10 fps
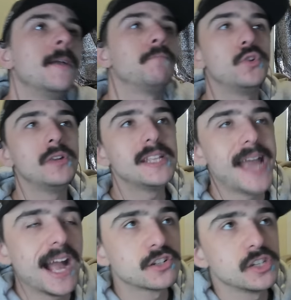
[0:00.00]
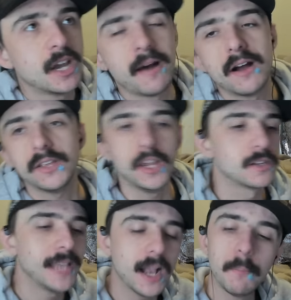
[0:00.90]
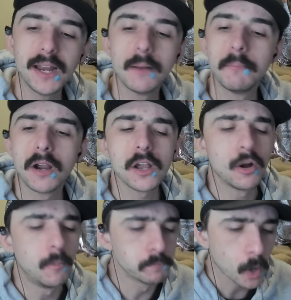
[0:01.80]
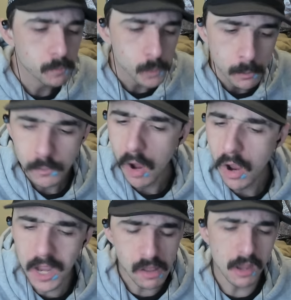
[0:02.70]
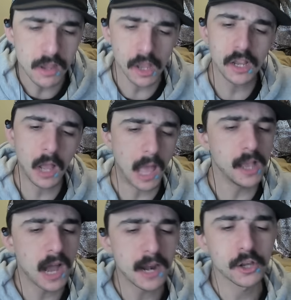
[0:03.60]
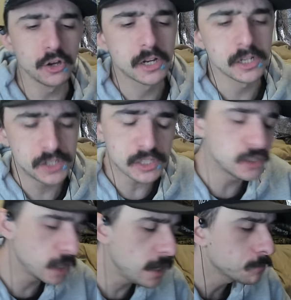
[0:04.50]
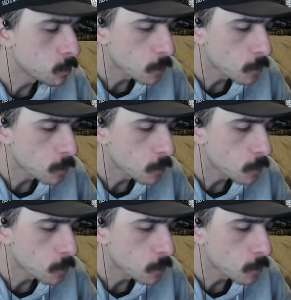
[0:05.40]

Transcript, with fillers: You need to actually come out here, take a bite of the burger and go, mm, it, it, it, it got a good consistency.